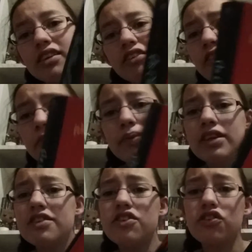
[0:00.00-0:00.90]
it'd be
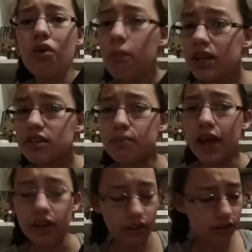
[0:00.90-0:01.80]
so much
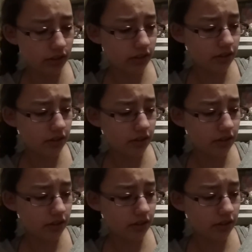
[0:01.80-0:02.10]
better.